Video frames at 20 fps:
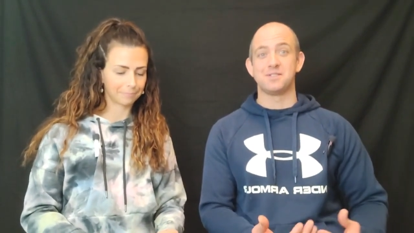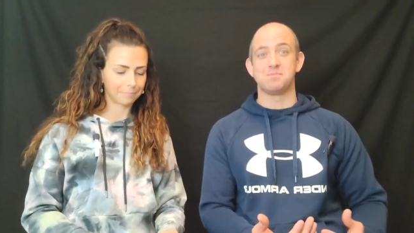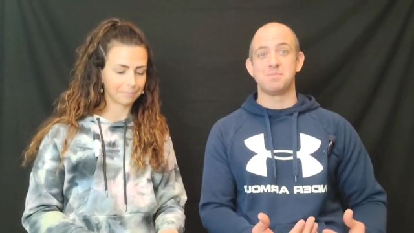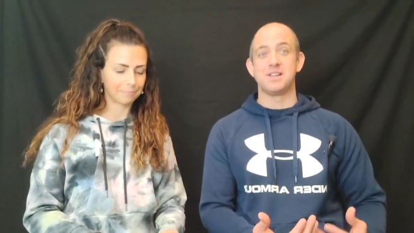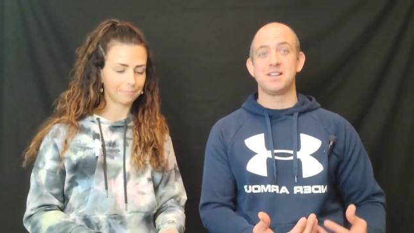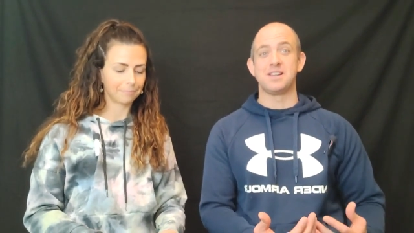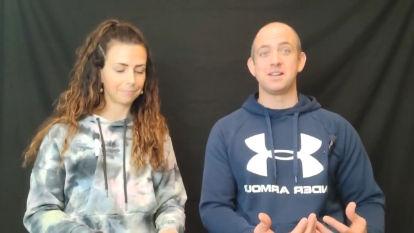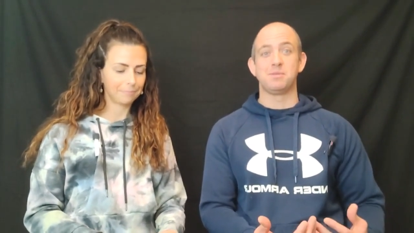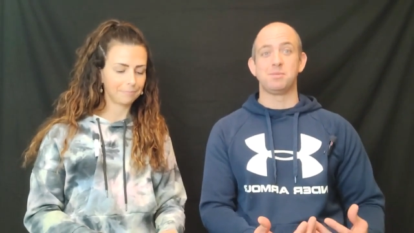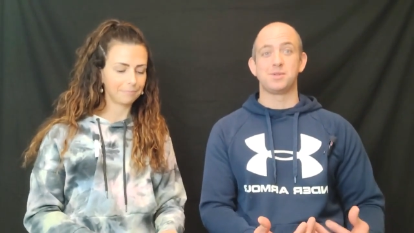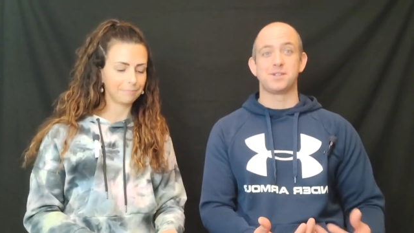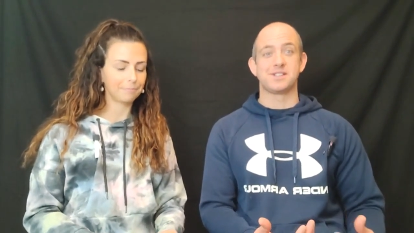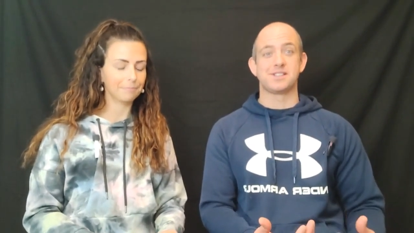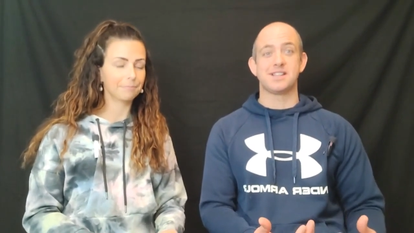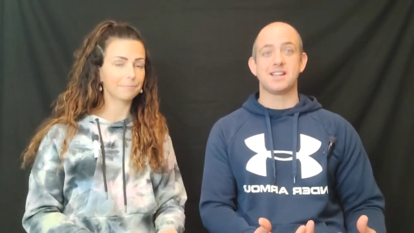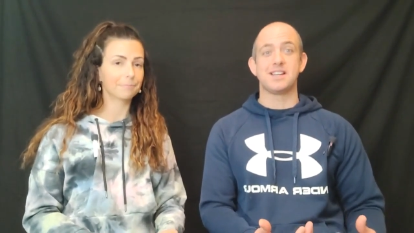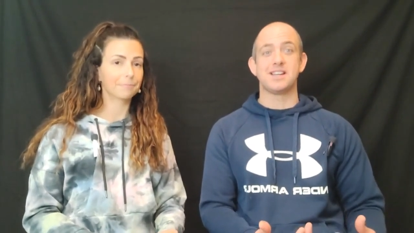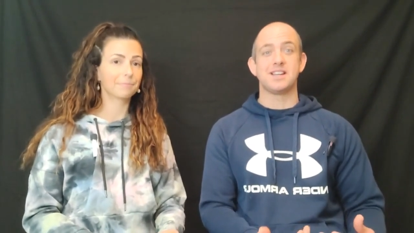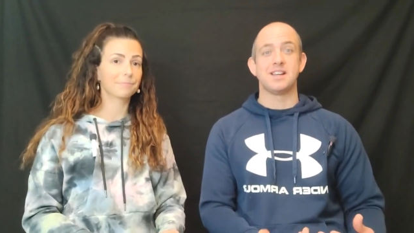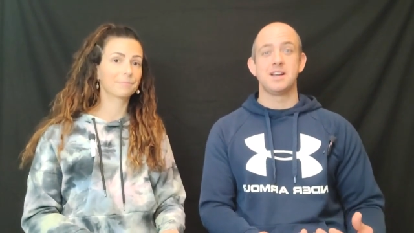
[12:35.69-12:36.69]
Speaker 1: is being able to
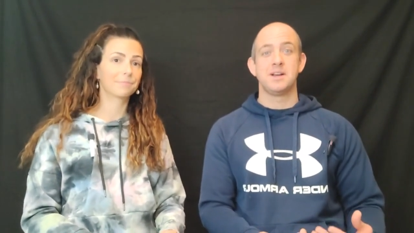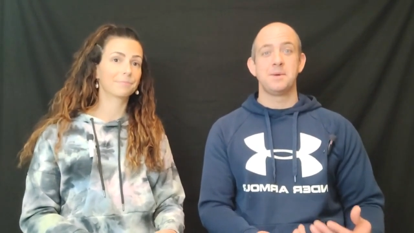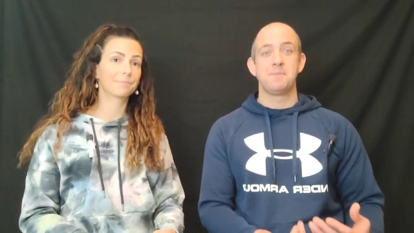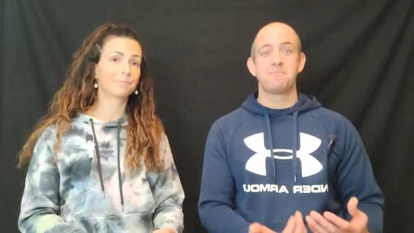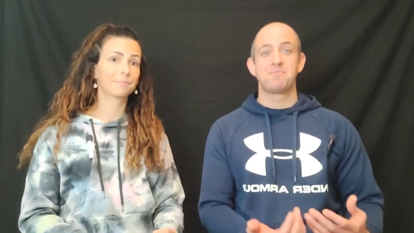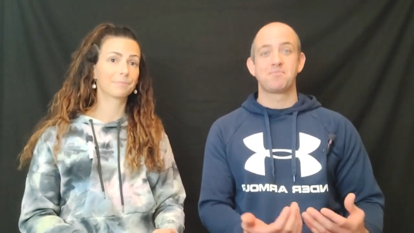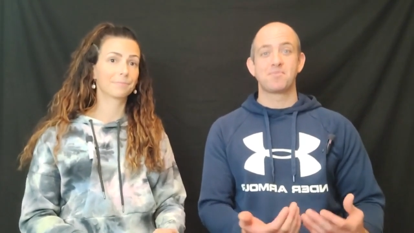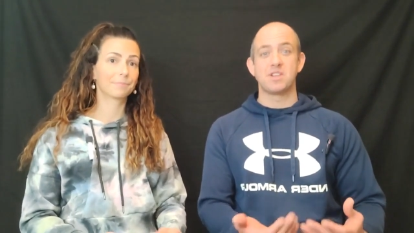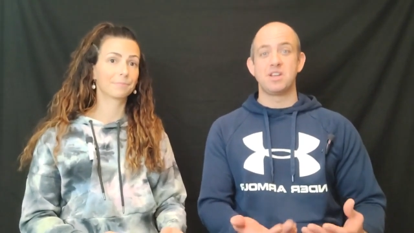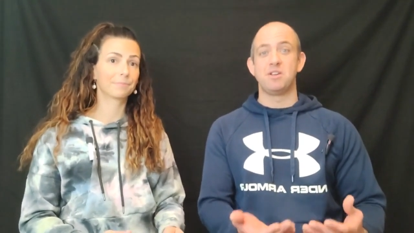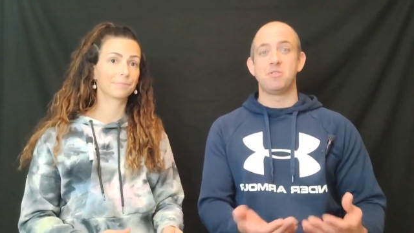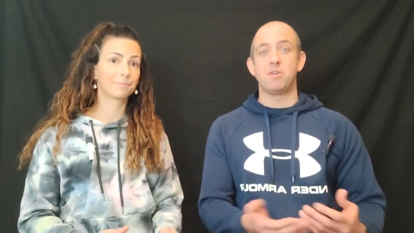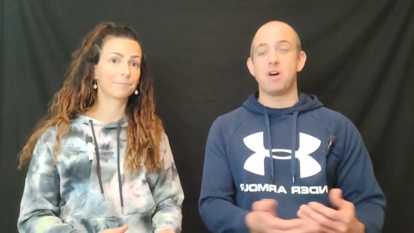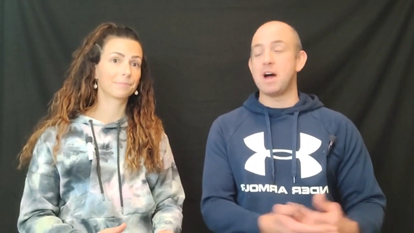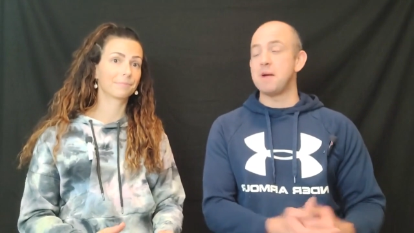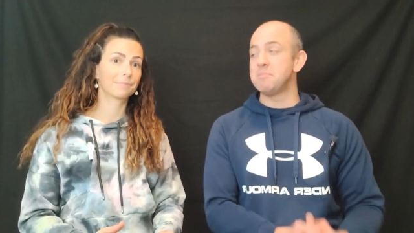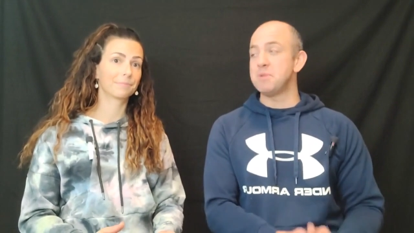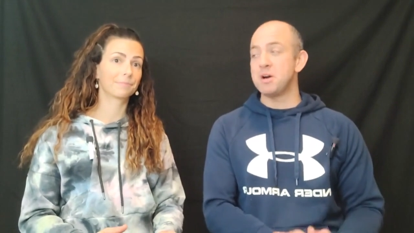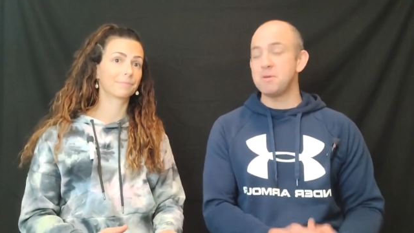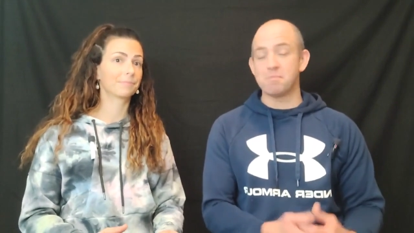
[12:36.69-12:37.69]
say,
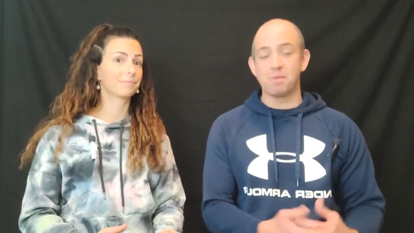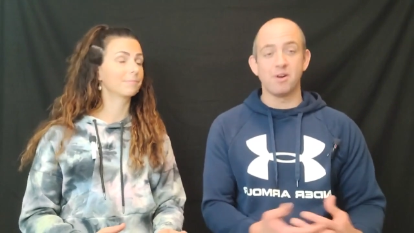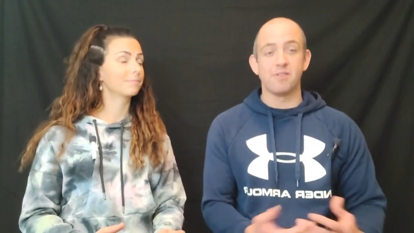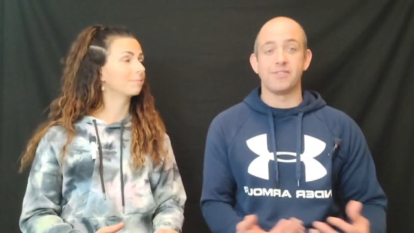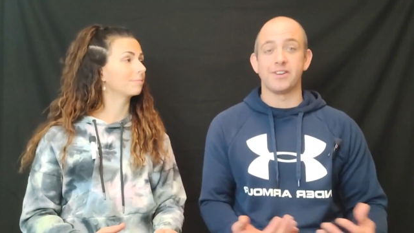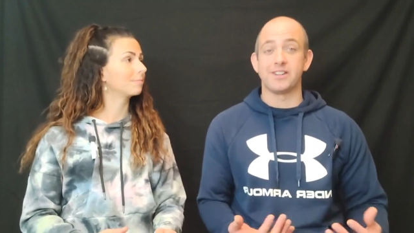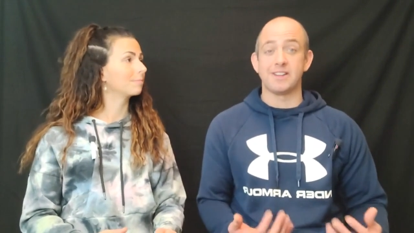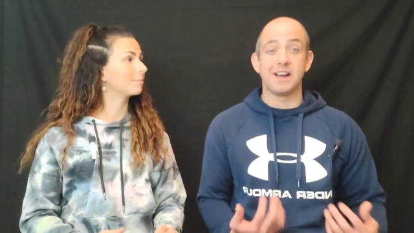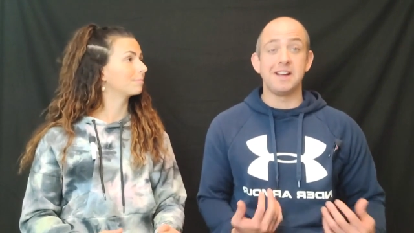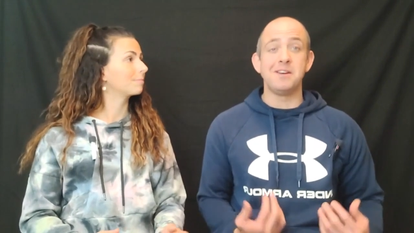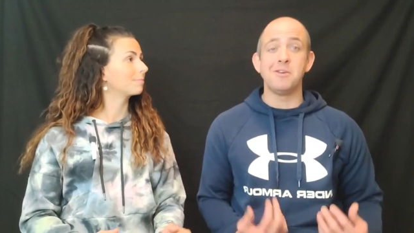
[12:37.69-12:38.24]
I'm not perfect.